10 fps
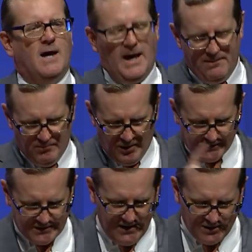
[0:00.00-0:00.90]
A
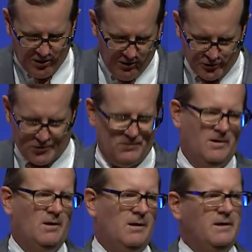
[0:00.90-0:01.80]

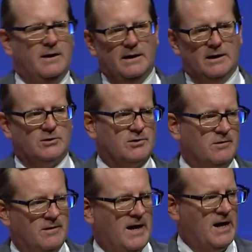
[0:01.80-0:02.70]
multicultural,
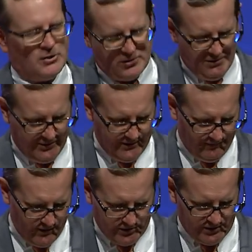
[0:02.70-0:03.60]
international
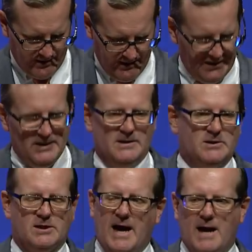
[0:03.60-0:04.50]
diversity
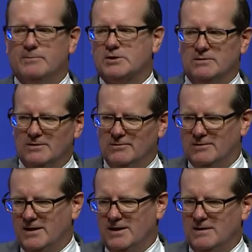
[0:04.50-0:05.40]
is
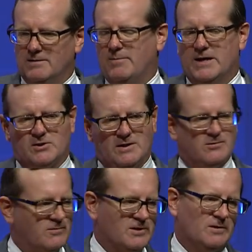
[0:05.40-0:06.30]
absolutely in the best
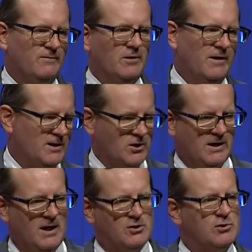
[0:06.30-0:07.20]
interest of your
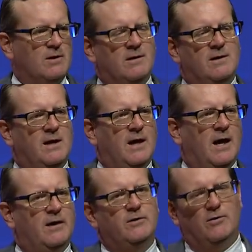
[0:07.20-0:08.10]
education
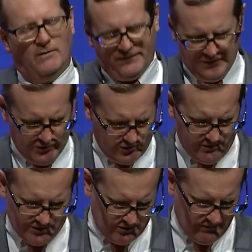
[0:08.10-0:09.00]
and your
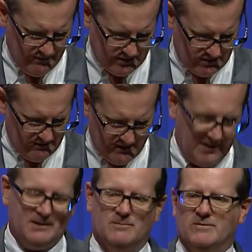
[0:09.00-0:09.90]
future service to the
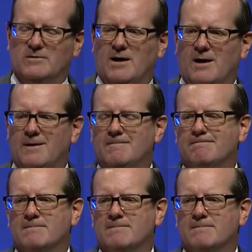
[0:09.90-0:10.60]
kingdom of God.